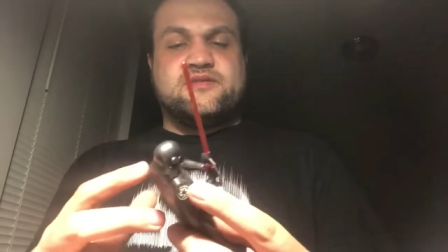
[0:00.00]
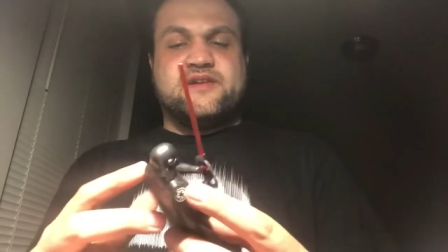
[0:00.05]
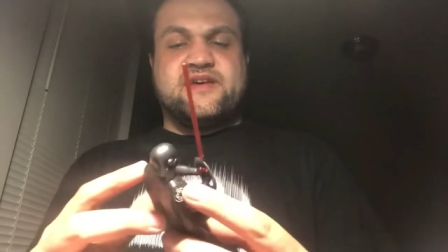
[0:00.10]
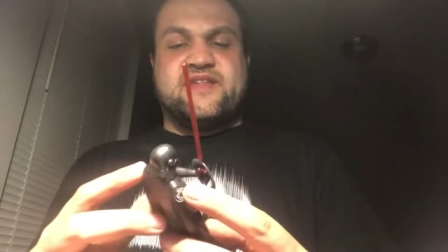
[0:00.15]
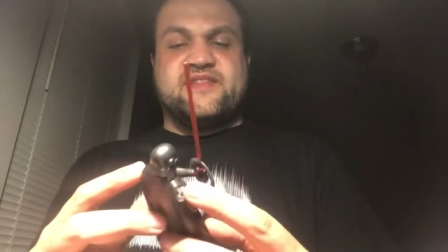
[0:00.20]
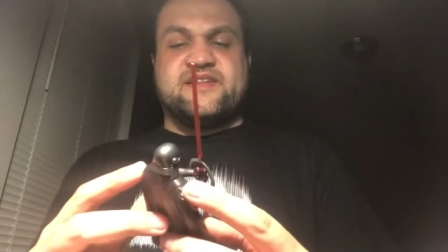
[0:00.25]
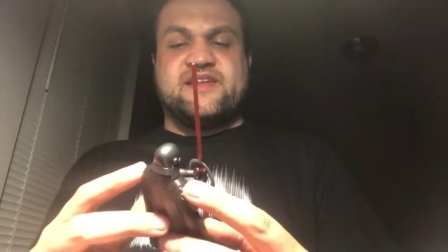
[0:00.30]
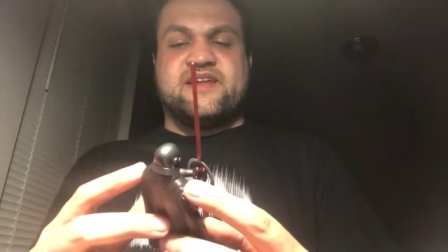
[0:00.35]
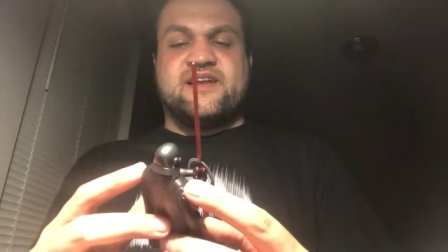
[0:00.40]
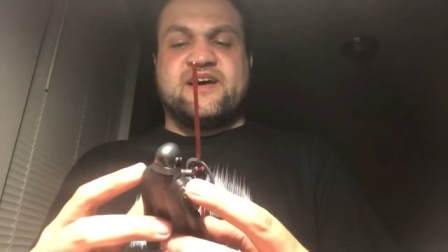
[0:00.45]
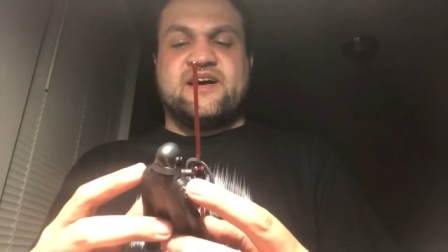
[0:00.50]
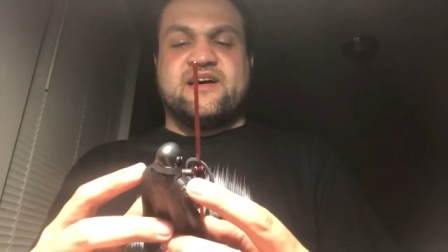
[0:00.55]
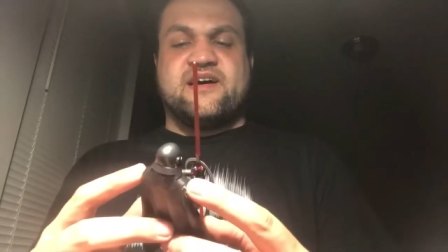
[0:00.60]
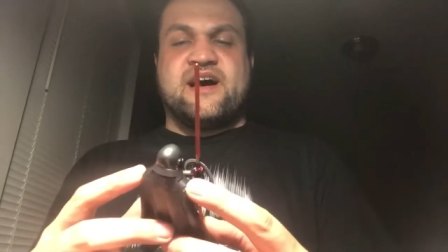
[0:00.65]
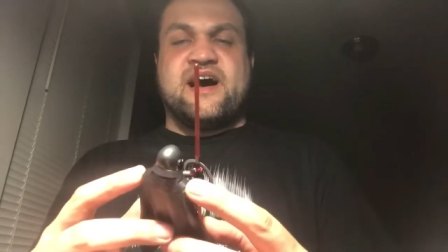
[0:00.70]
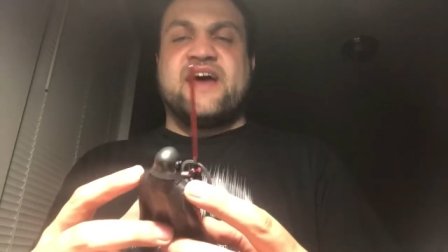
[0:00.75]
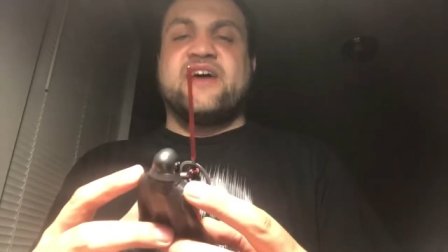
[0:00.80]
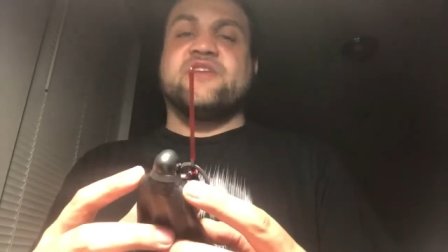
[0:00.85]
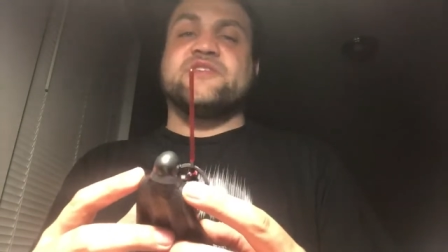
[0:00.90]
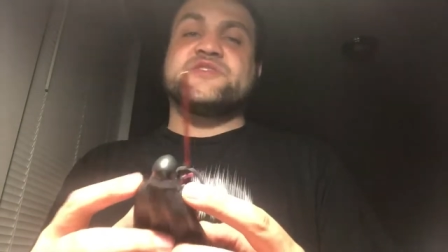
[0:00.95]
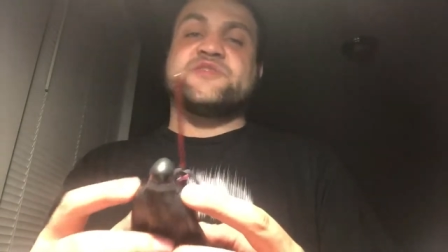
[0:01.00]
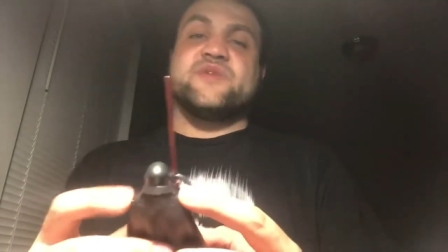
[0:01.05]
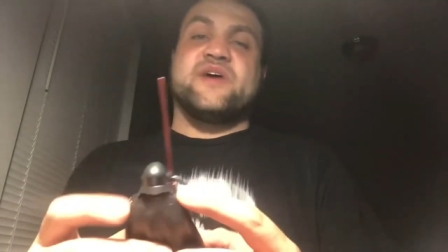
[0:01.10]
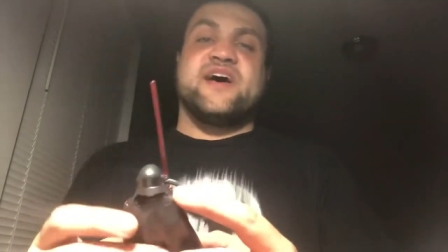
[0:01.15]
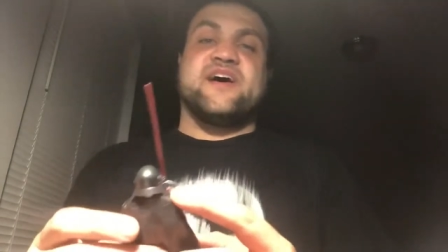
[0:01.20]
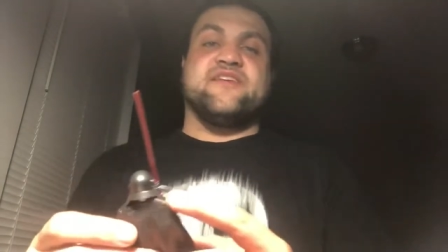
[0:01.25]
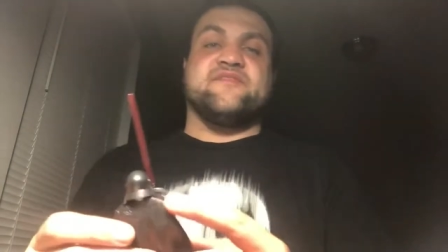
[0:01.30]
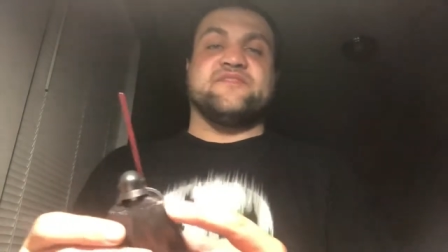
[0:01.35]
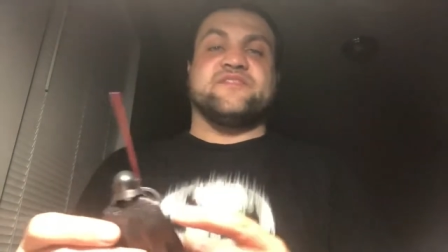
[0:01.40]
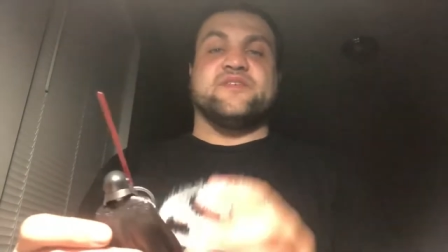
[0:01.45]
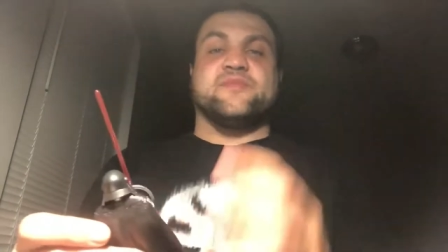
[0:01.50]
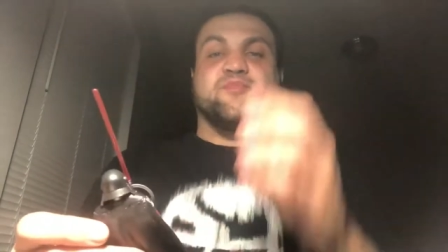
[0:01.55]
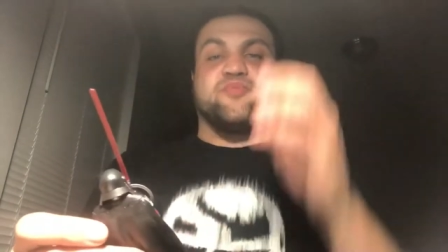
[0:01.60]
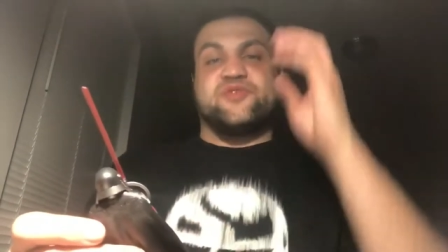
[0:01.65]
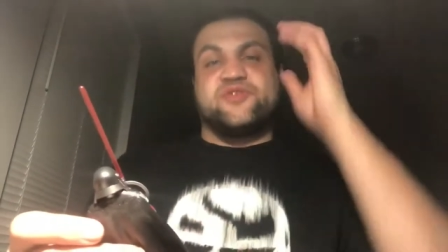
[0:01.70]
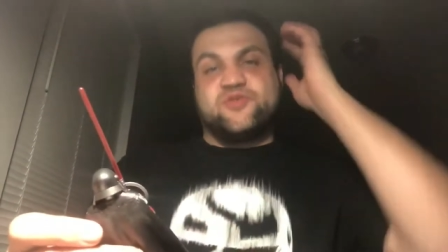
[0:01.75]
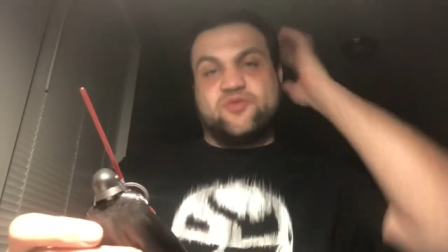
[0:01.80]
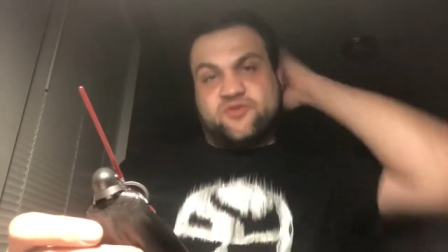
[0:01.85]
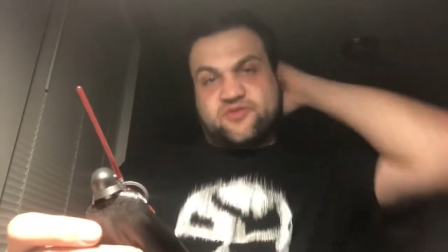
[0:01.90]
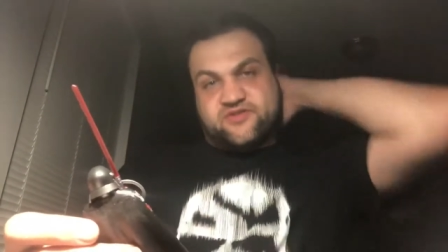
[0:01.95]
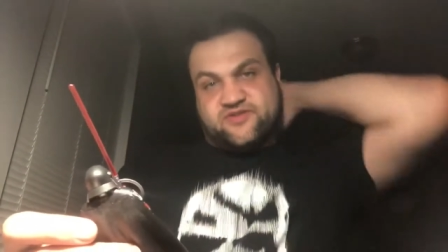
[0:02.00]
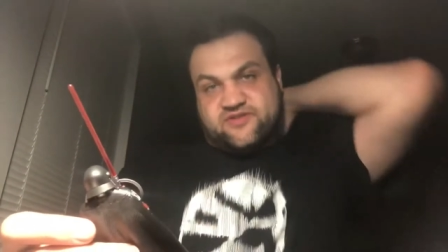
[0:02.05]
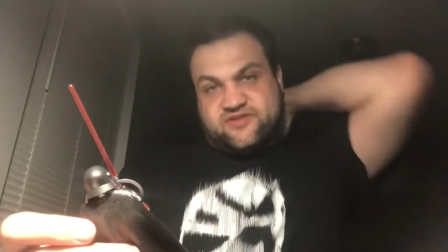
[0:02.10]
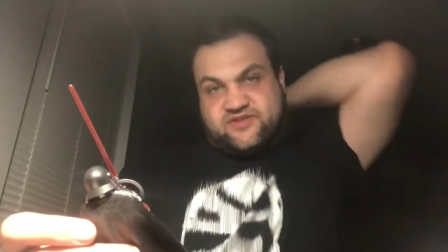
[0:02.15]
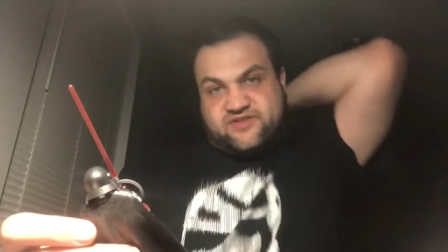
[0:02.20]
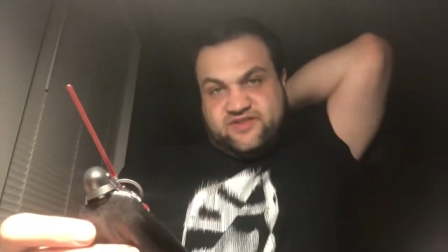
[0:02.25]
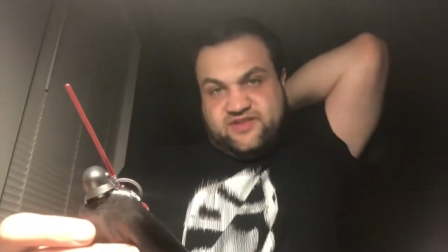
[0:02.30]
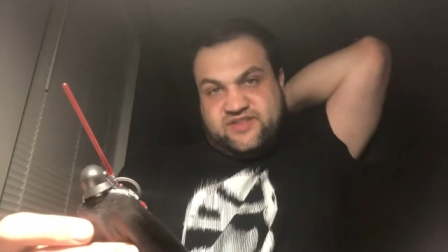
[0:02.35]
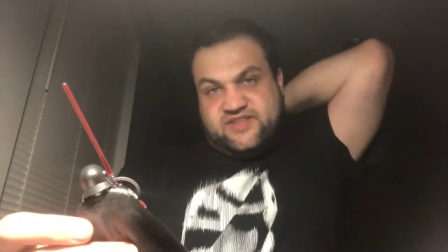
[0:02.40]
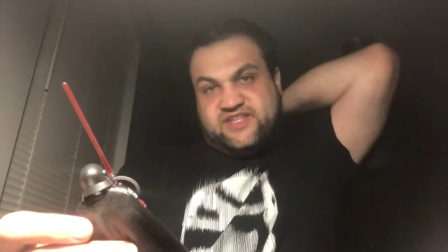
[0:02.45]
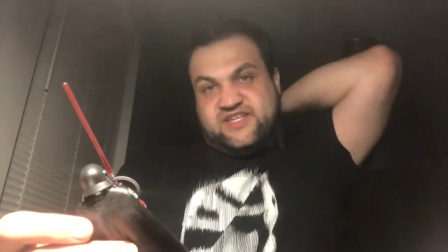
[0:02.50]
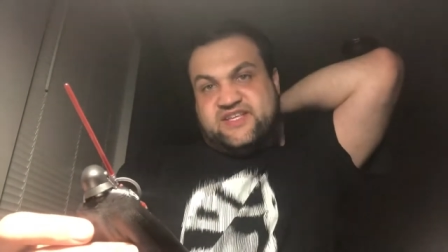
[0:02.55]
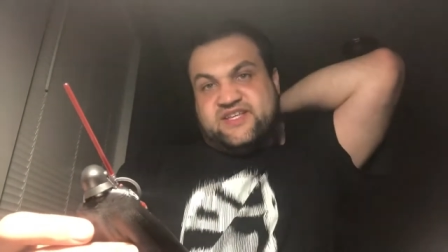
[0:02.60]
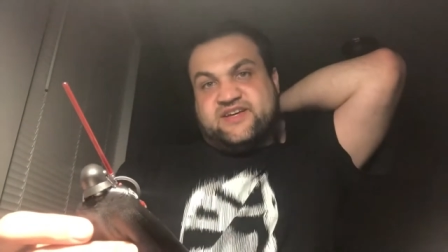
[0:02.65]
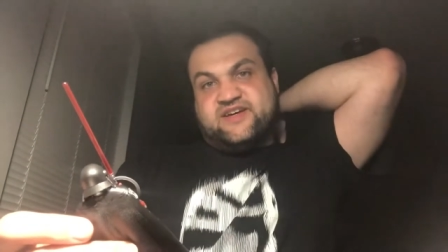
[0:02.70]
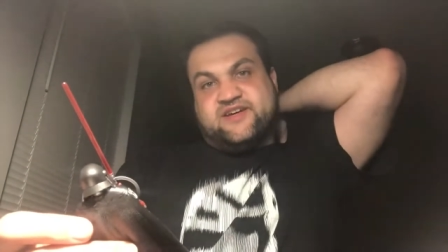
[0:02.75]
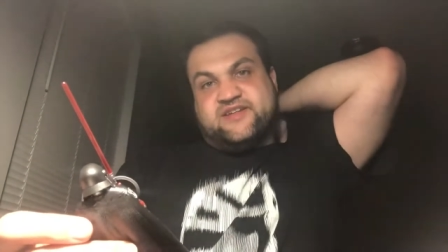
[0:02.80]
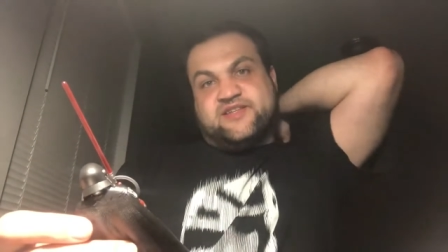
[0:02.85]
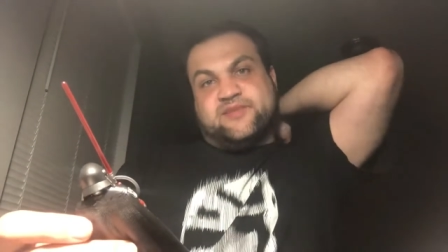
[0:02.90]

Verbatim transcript: And then uh, I also have uh, pre-ordered the uh,